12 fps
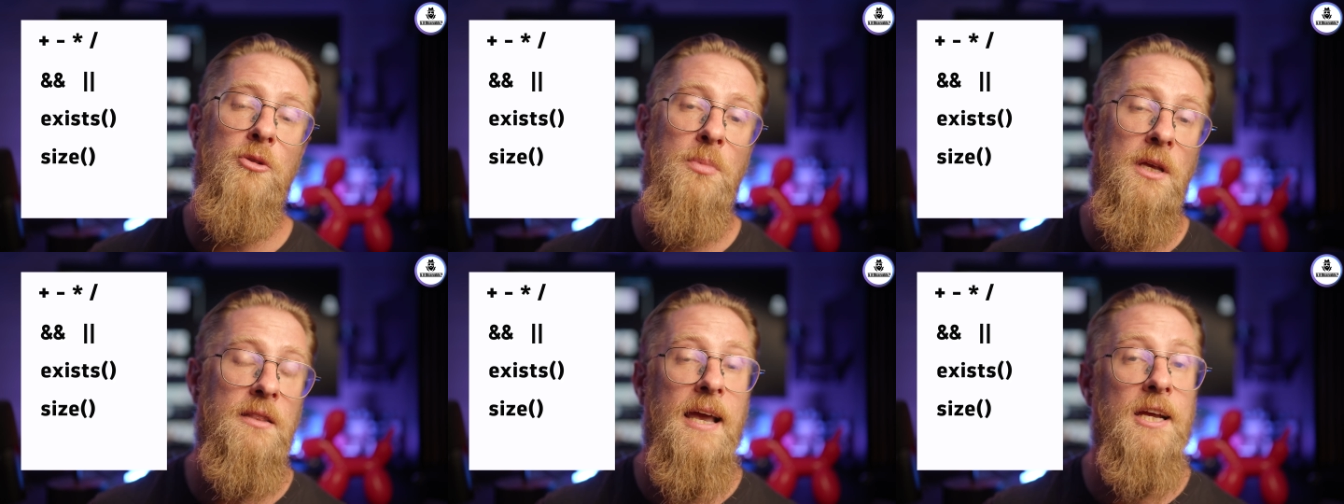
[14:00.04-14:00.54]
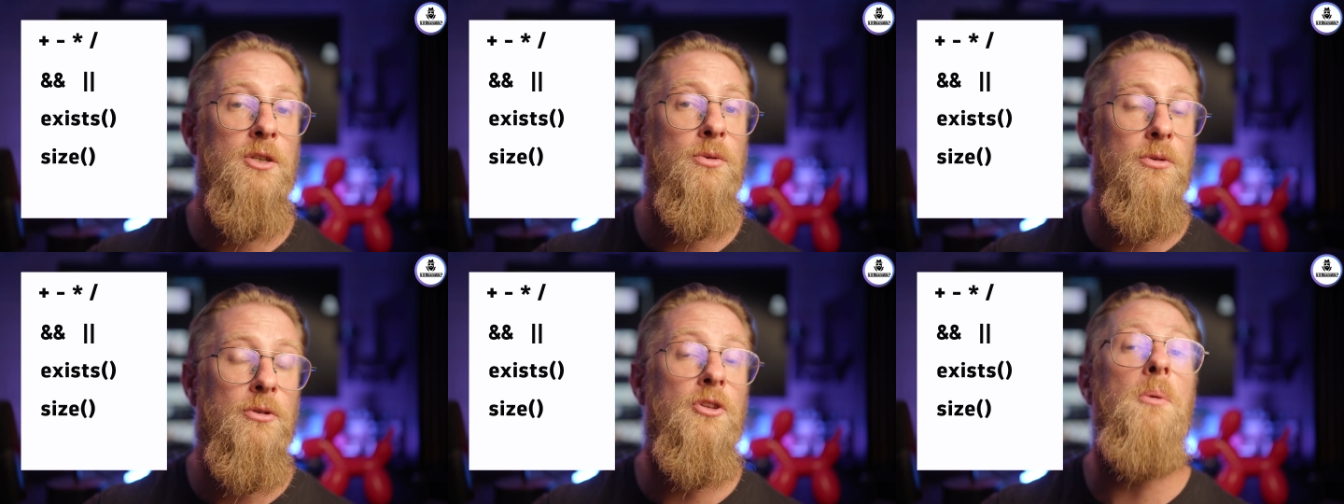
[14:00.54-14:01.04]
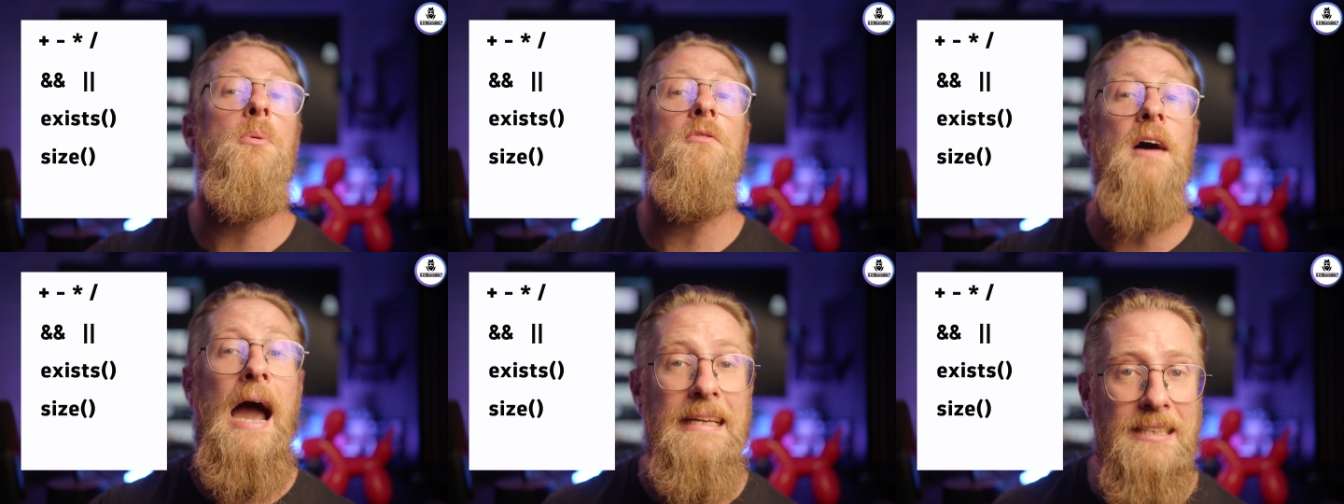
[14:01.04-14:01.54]
could be the actual number
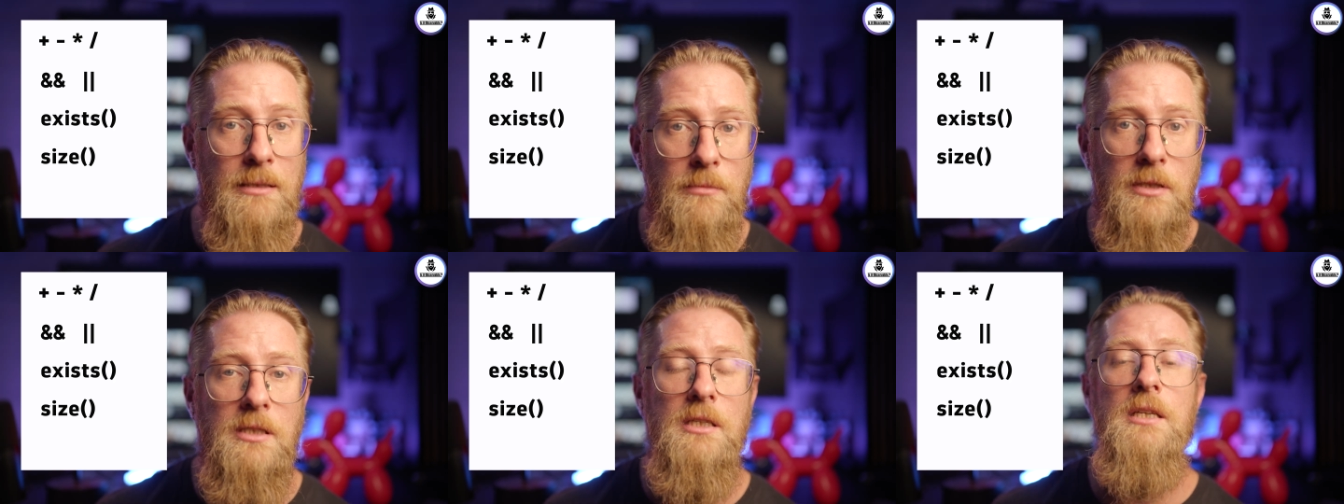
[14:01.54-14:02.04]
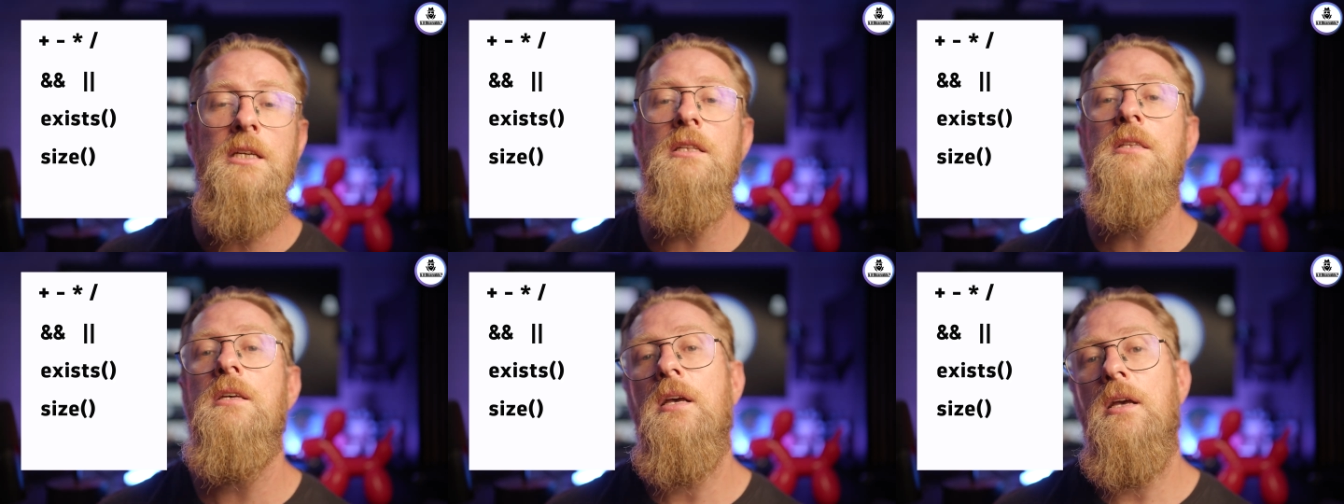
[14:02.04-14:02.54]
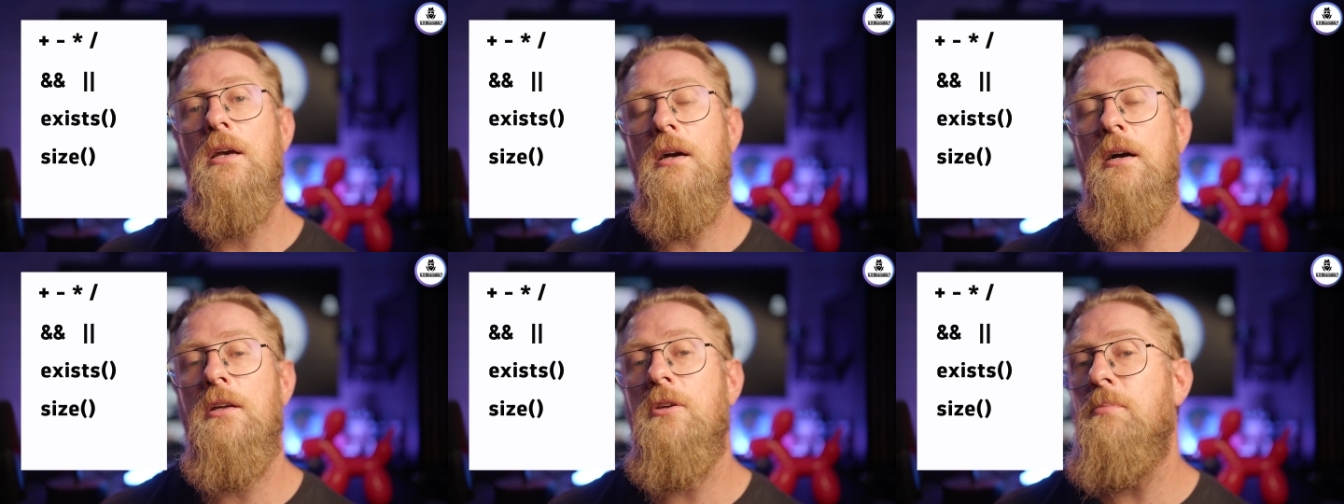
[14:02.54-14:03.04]
of items in
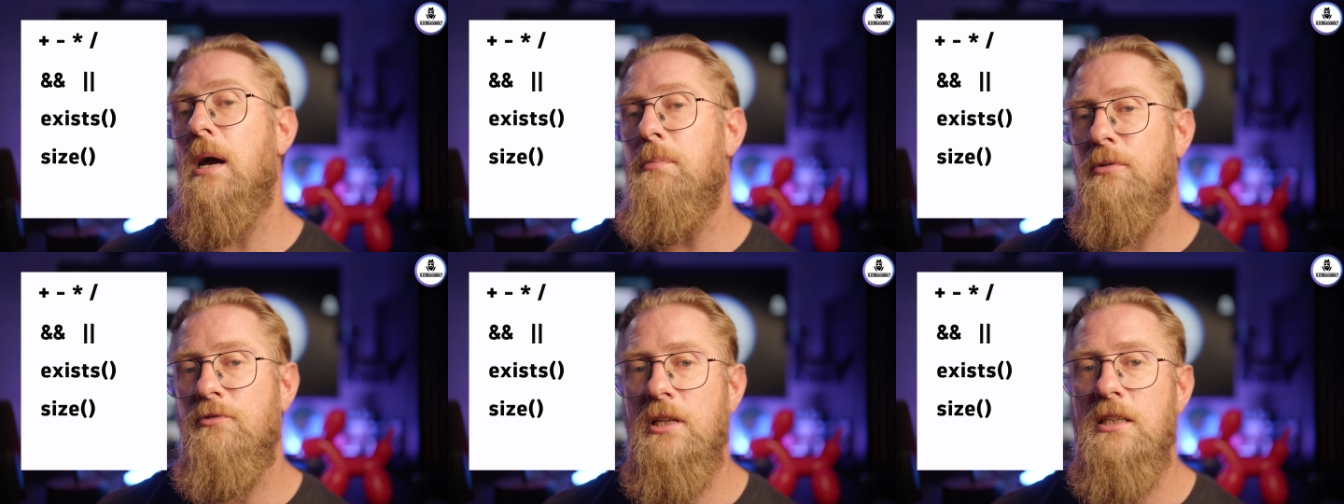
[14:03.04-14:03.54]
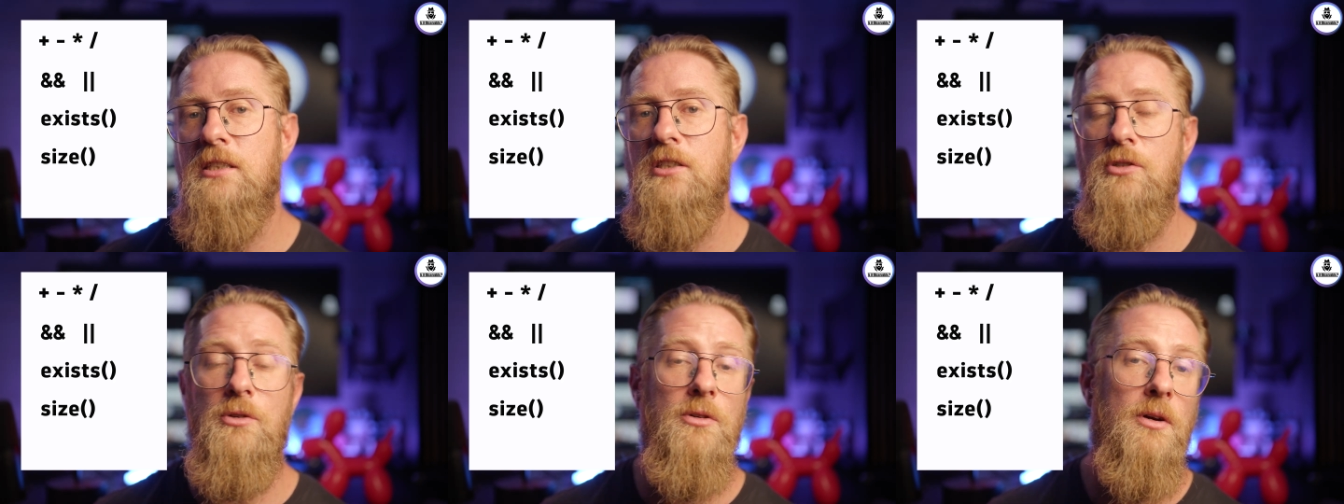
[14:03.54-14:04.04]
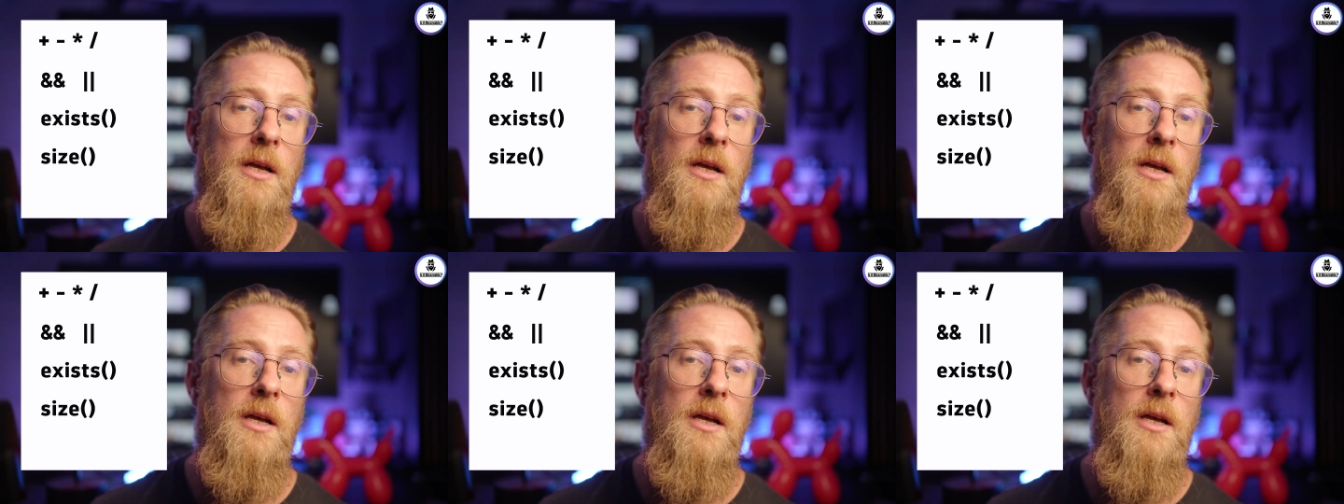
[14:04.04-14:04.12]
the map of the list. So